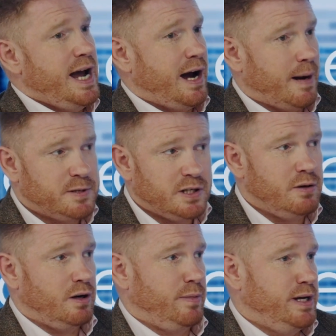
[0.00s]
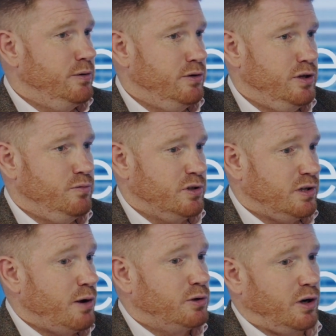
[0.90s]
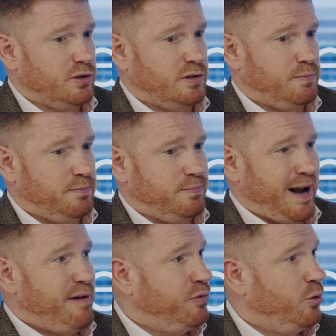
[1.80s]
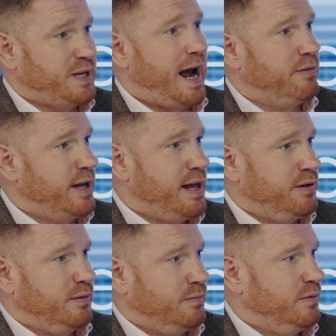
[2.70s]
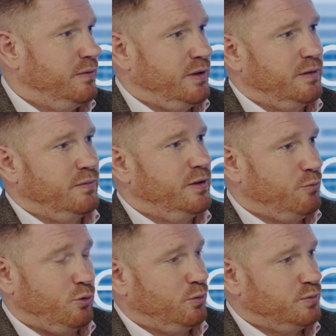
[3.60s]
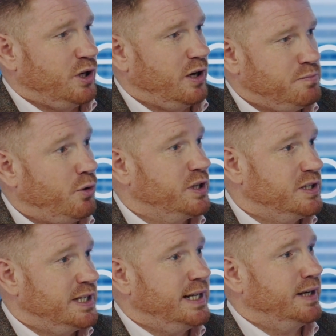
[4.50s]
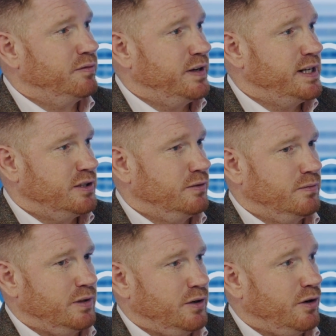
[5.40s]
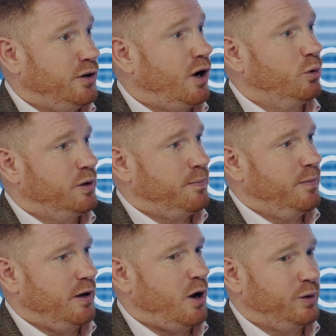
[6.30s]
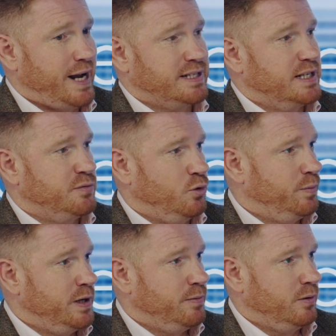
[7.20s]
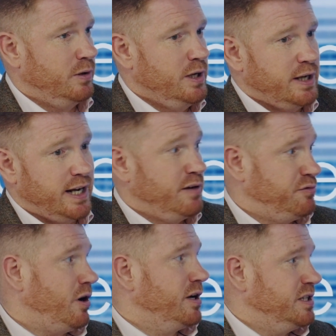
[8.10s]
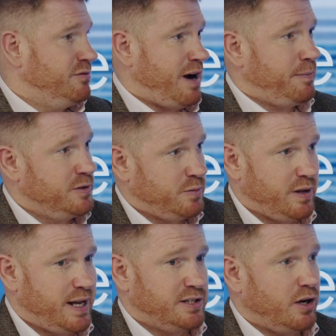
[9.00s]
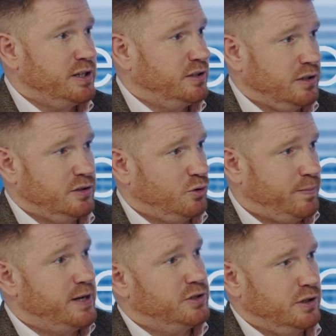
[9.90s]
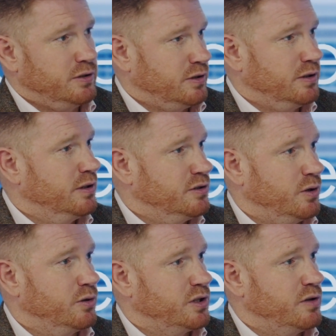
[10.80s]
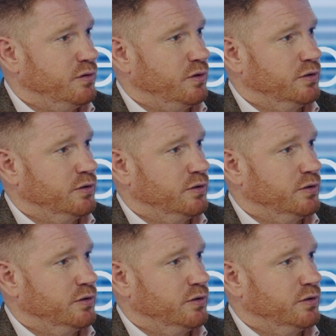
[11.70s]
Yeah, absolutely. I mean, there are numerous low-cost platforms out there that will charge modest dealing fees and hold the assets for people in a variety of wrappers, whether that's ISAs or pensions and so on and so forth.